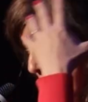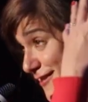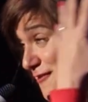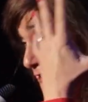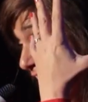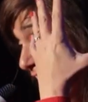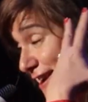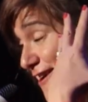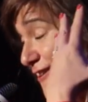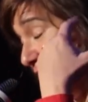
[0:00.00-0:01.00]
the gray
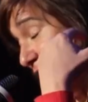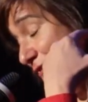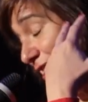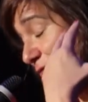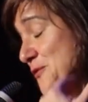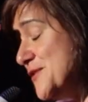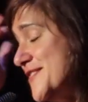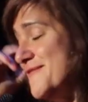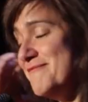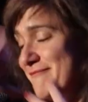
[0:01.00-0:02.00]
hair, the gray roots,